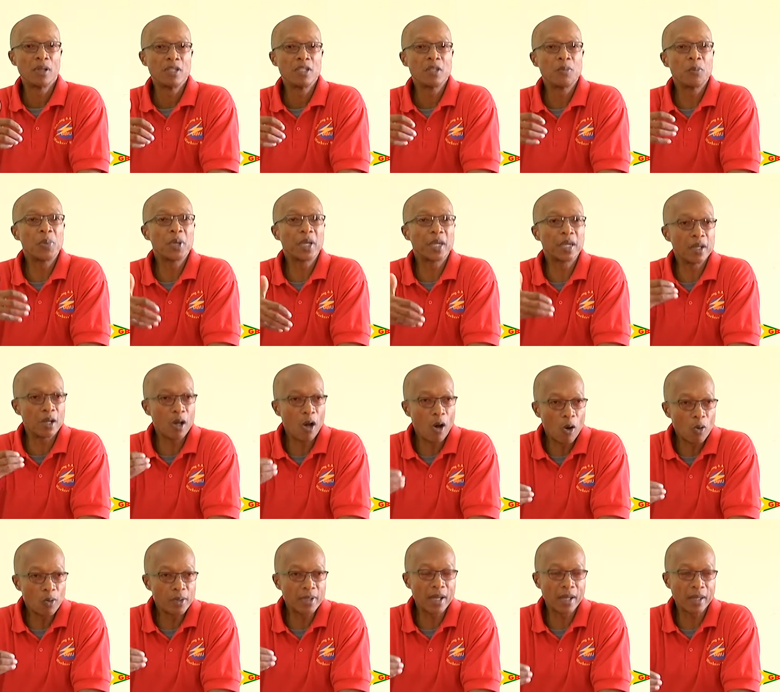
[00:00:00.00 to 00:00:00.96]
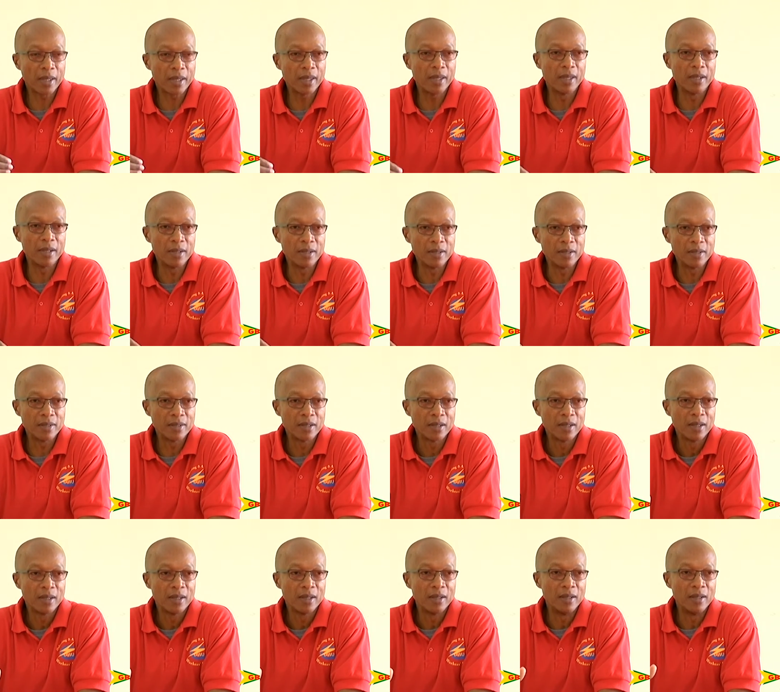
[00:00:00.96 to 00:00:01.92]
Speaking out against
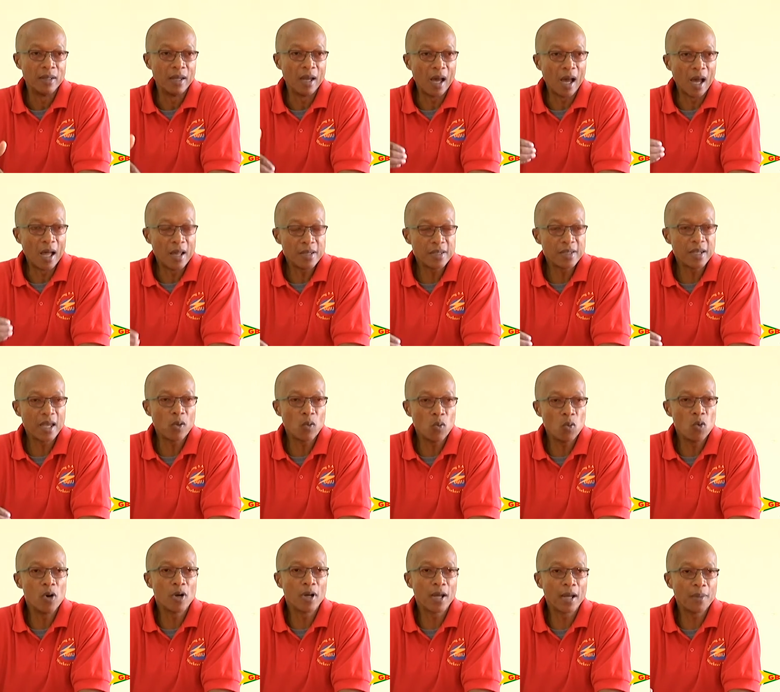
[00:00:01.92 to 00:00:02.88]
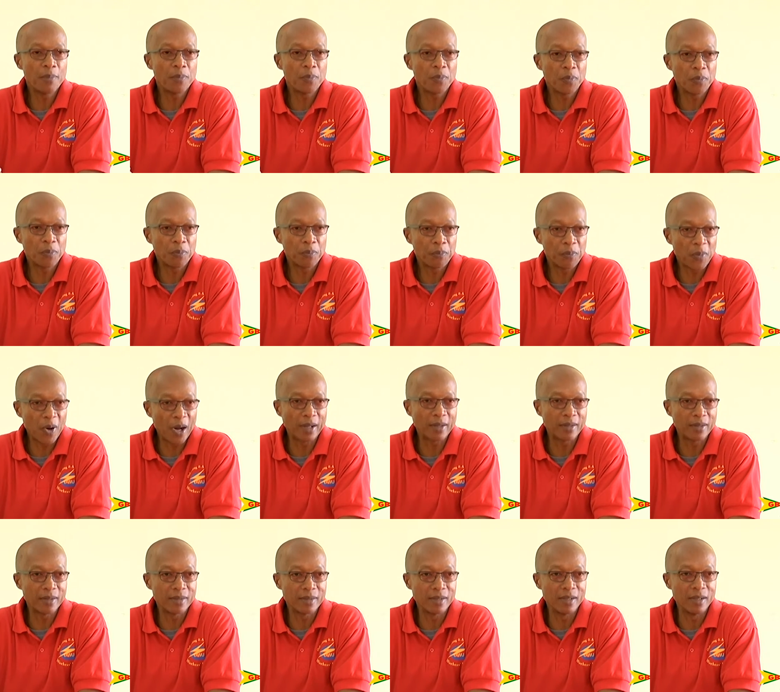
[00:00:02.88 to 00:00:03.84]
the anti-worker
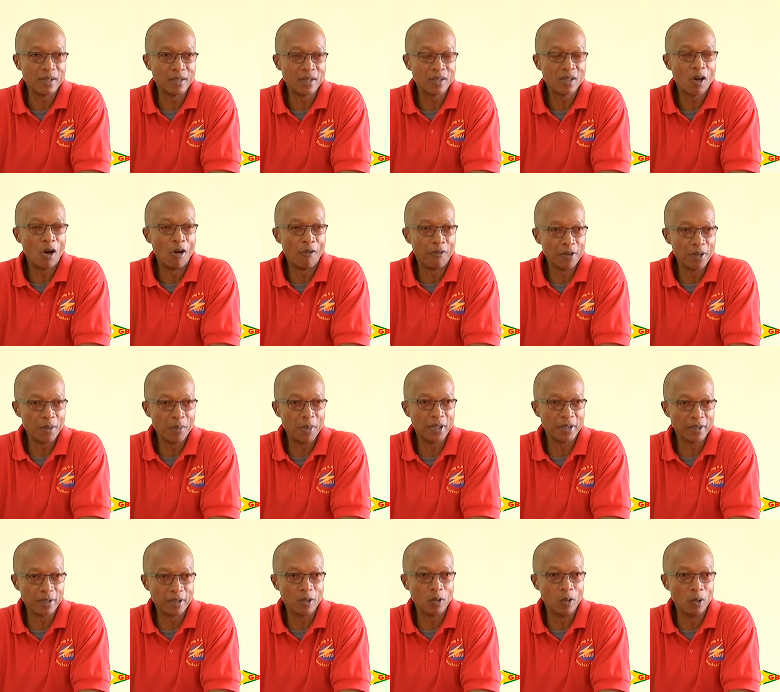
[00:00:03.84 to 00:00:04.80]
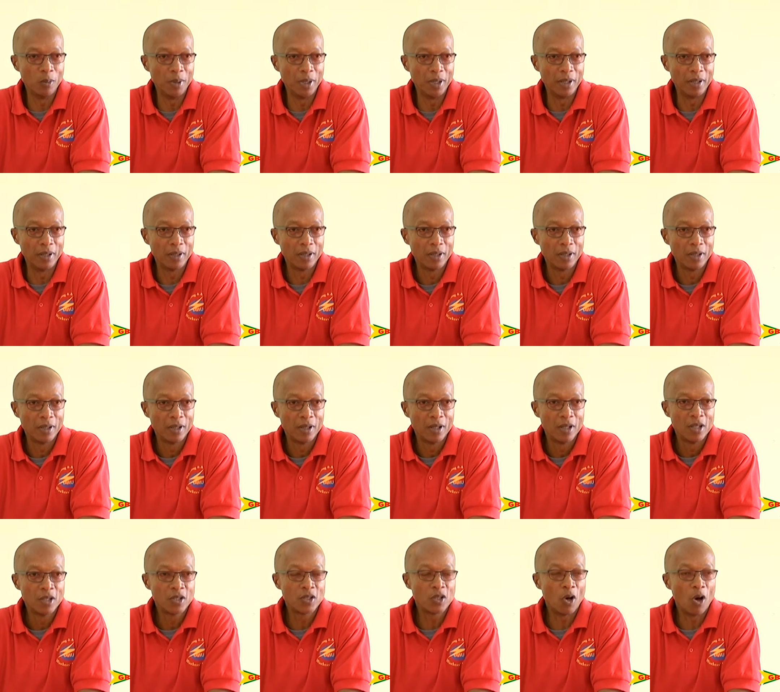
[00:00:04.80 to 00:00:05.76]
practices of Liberty Global.
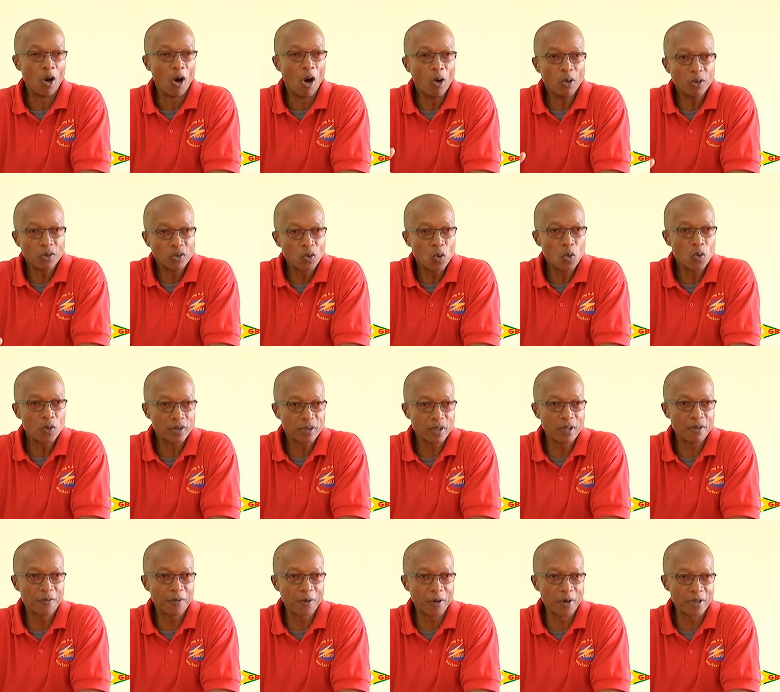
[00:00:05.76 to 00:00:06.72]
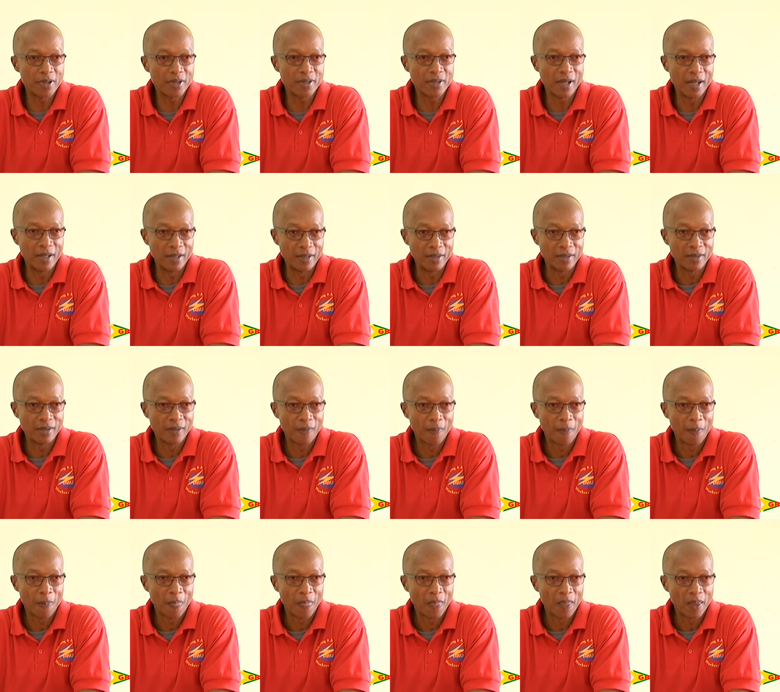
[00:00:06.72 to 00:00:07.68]
So outsourcing, for instance,
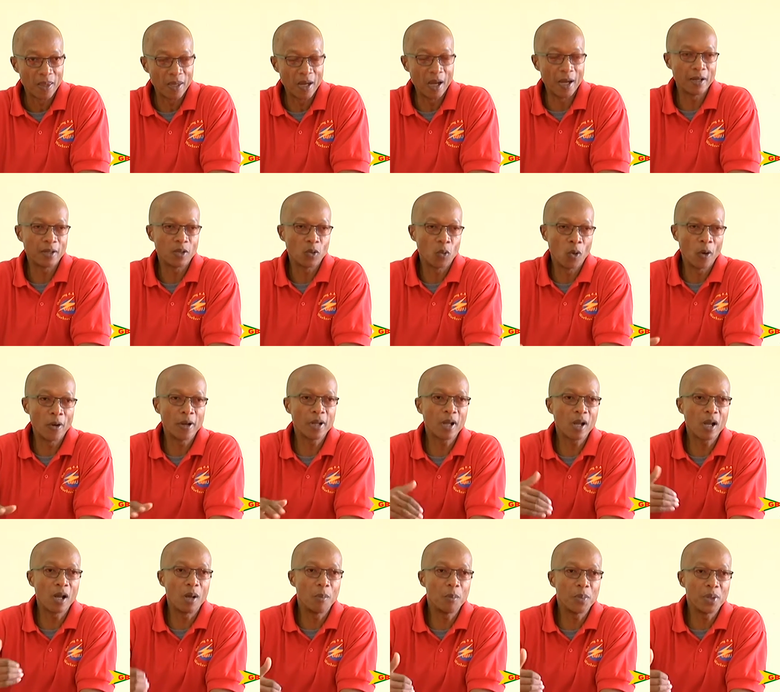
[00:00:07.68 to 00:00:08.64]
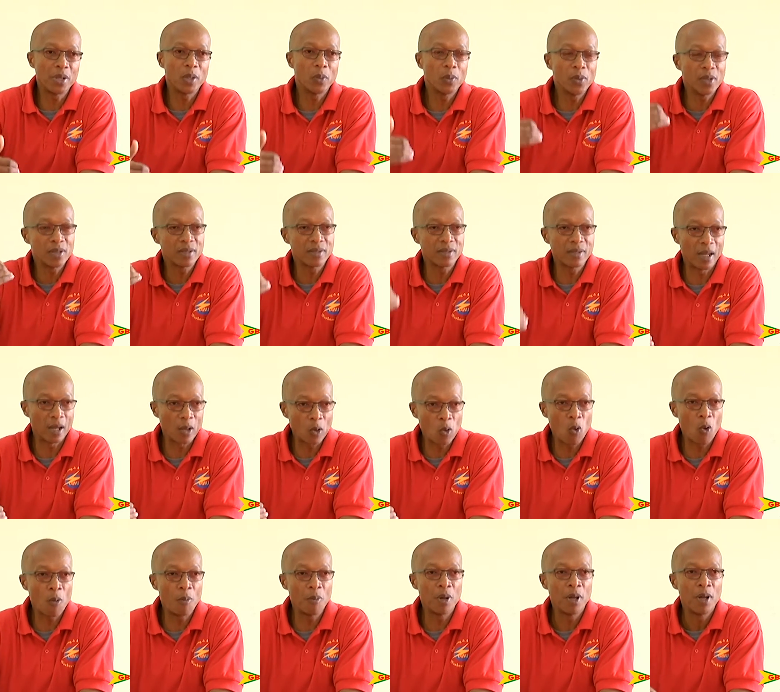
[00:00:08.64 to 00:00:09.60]
right, where the company will send
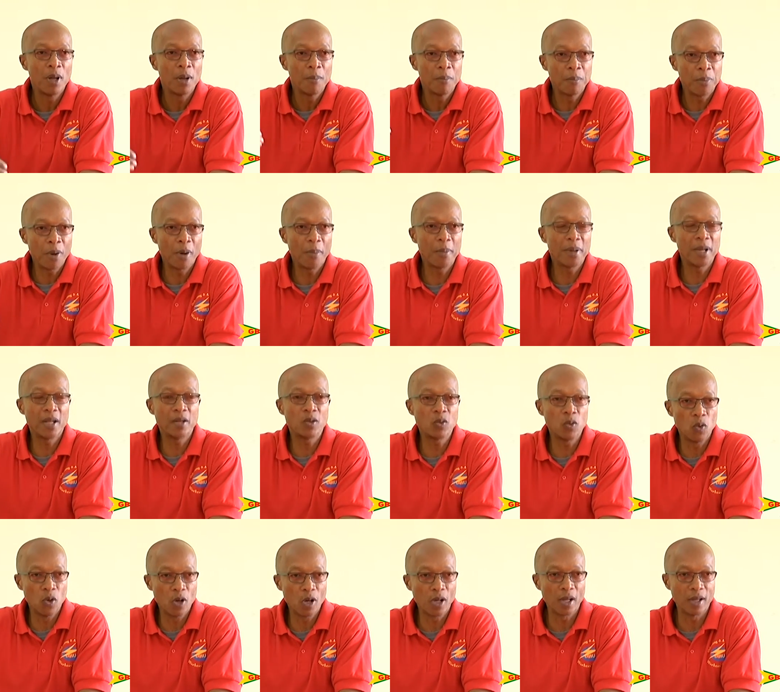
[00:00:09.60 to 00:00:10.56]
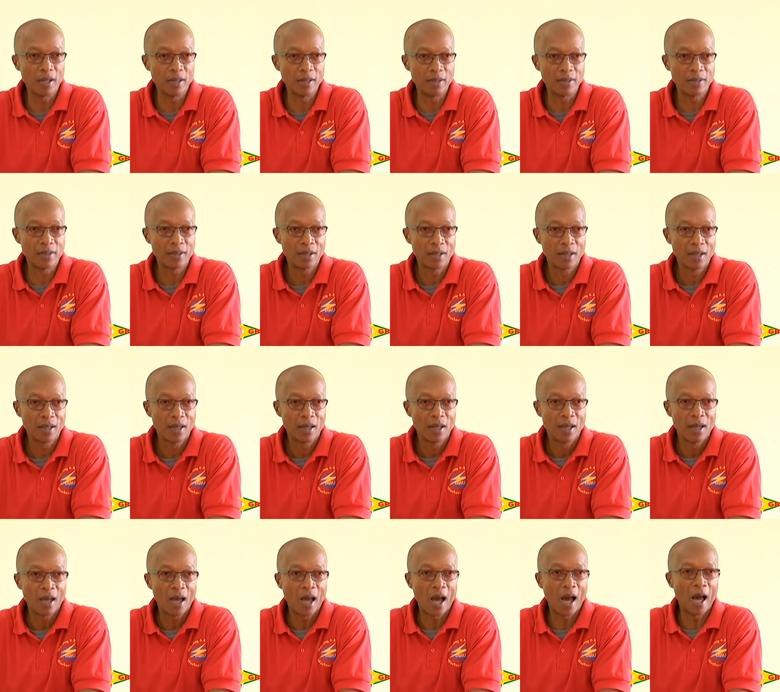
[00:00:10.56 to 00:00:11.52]
home permanent workers
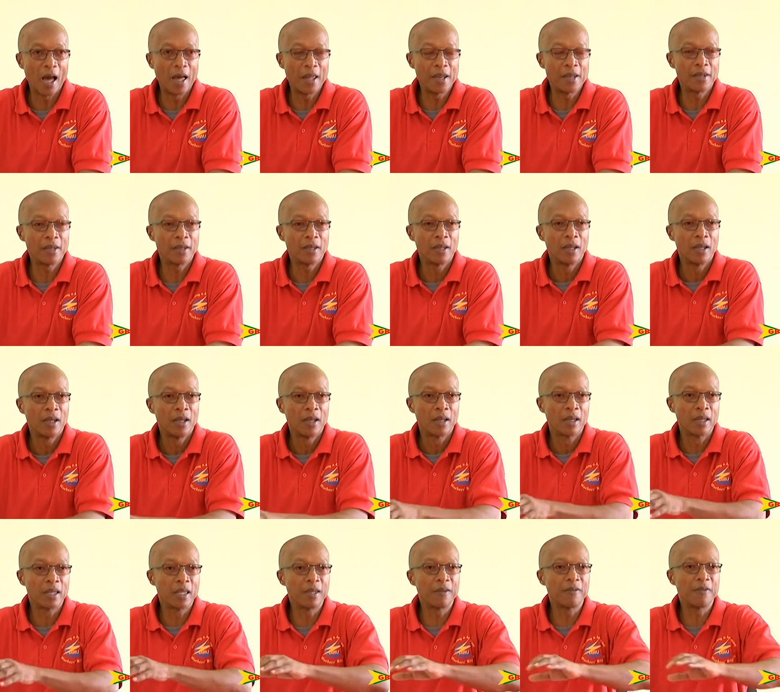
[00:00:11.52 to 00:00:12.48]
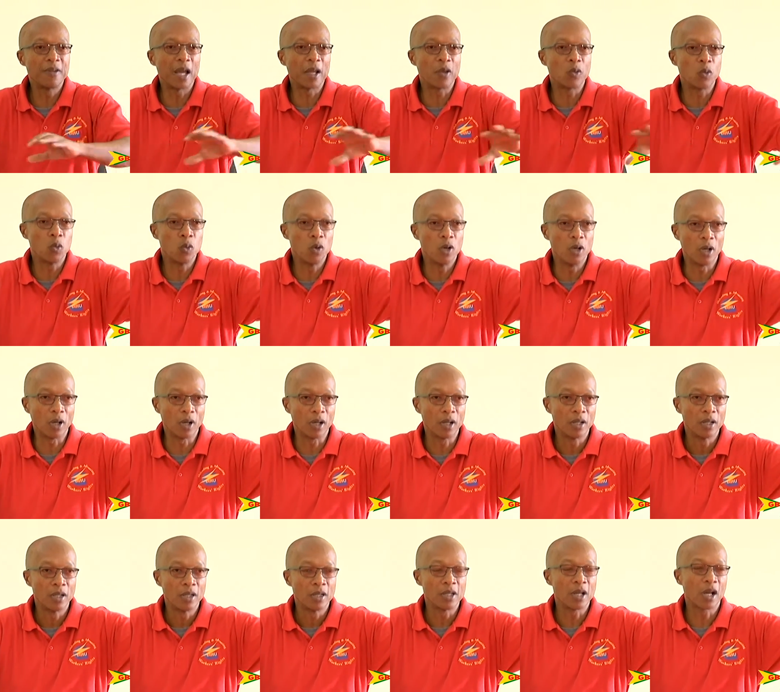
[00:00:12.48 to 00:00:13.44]
and give that work
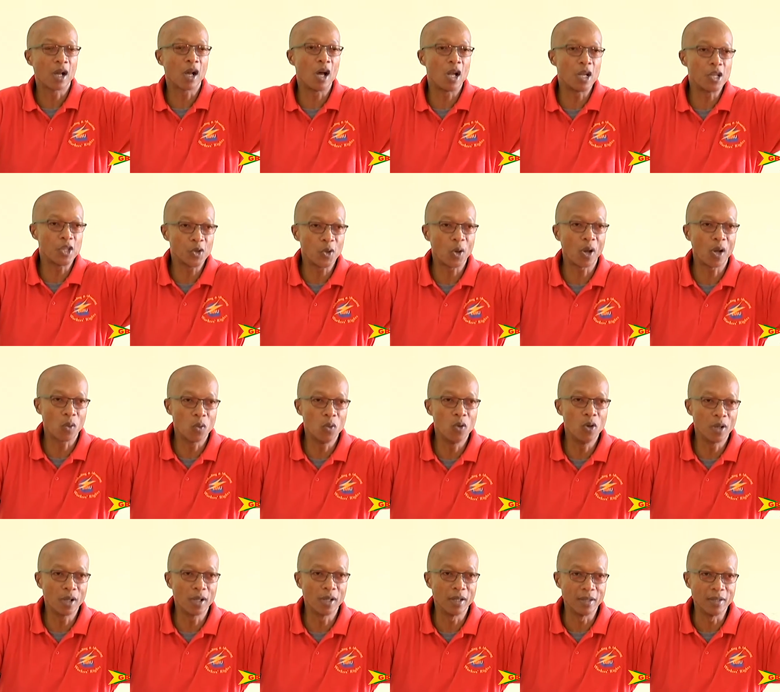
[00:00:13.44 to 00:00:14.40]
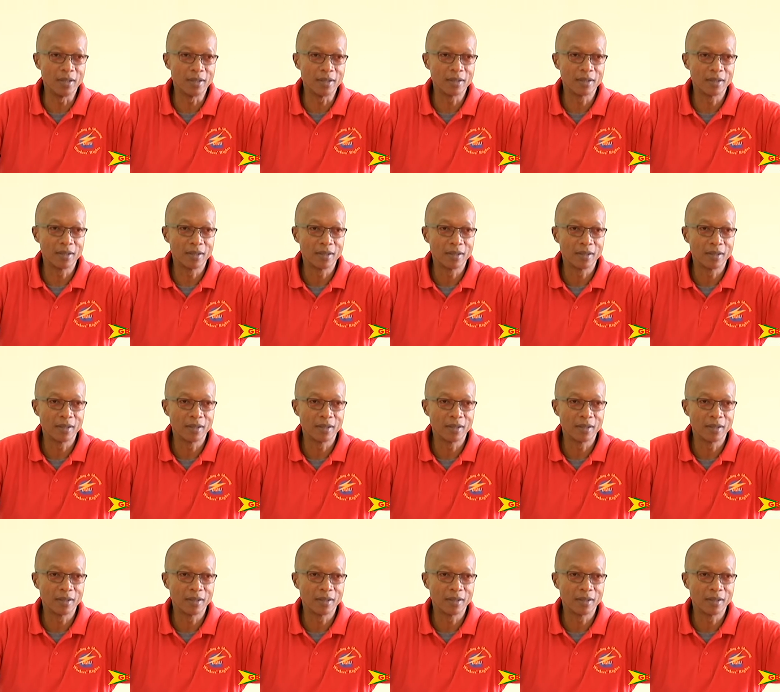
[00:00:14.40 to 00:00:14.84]
to contract workers,